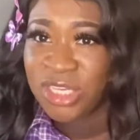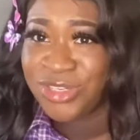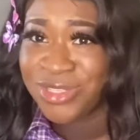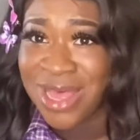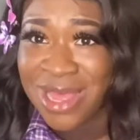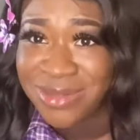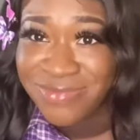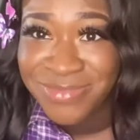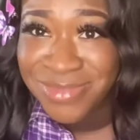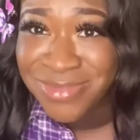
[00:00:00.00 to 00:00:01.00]
She's like,
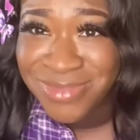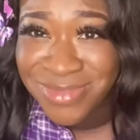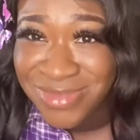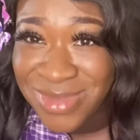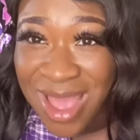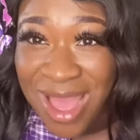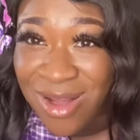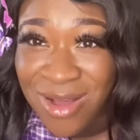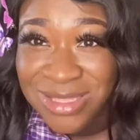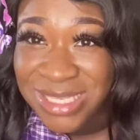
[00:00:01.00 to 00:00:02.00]
I
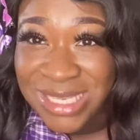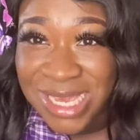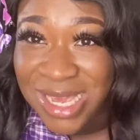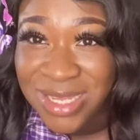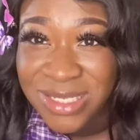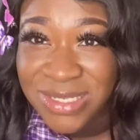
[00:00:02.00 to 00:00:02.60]
can't see it.